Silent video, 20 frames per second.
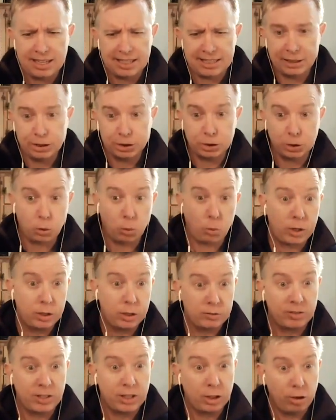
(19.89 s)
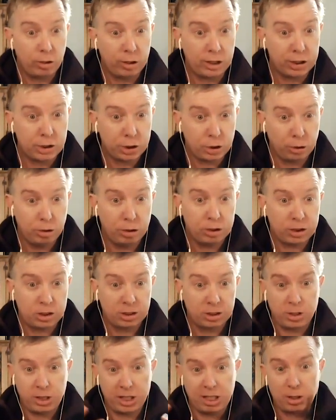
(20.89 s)
historian of the early church,
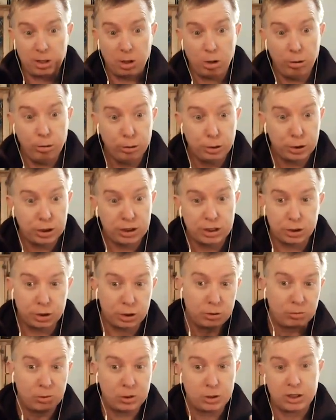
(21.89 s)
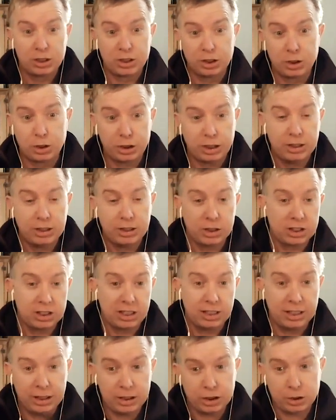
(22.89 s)
a theologian into Jesus
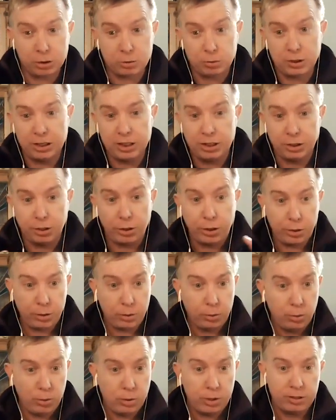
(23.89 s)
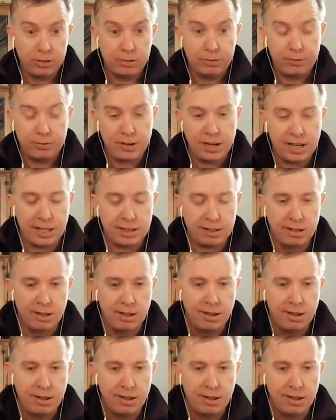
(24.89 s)
in history and thought and faith.